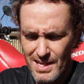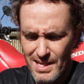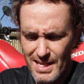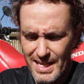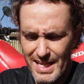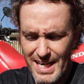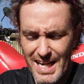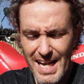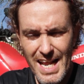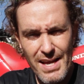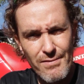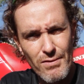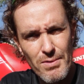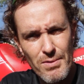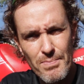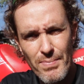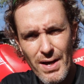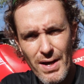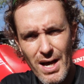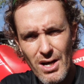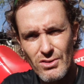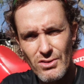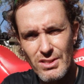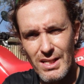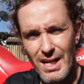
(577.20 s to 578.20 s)
11
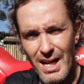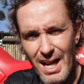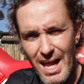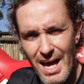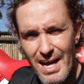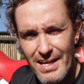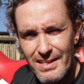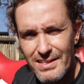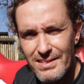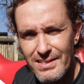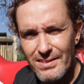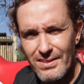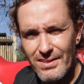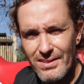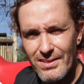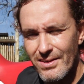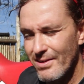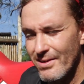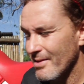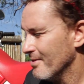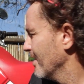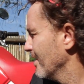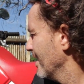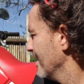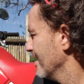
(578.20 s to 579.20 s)
pounds lighter
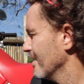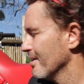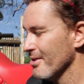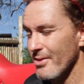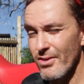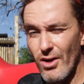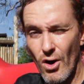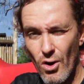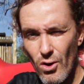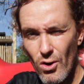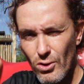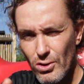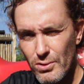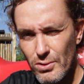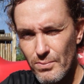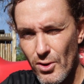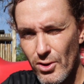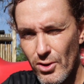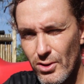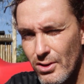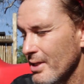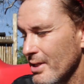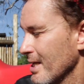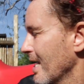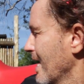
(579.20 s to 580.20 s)
than the old
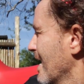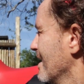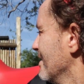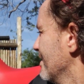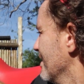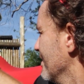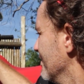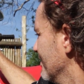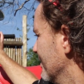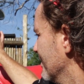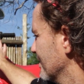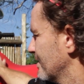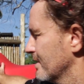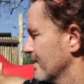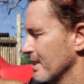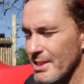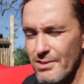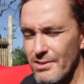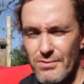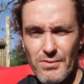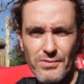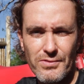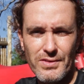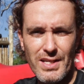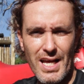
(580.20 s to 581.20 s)
model and then the
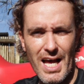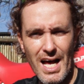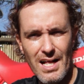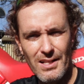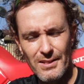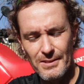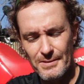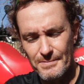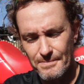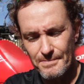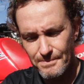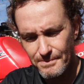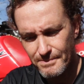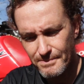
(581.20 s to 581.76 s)
650L,